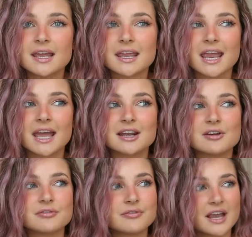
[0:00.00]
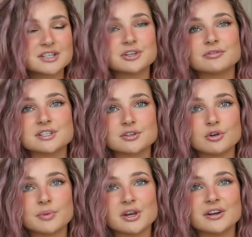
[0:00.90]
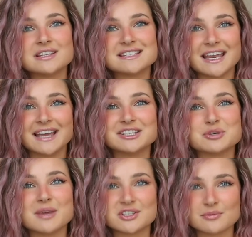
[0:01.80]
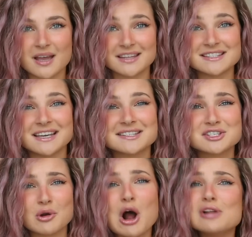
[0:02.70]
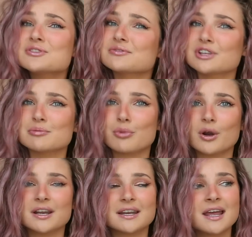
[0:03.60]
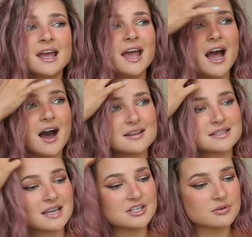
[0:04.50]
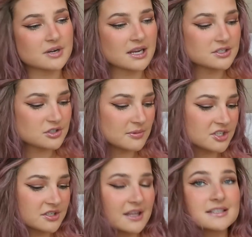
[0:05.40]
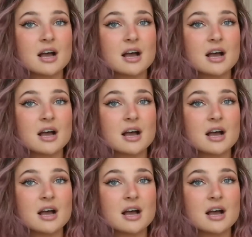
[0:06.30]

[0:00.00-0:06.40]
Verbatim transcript: can affect your physical appearance and your mental mindset. So all those are really important. Honestly, I don't want to get too much into that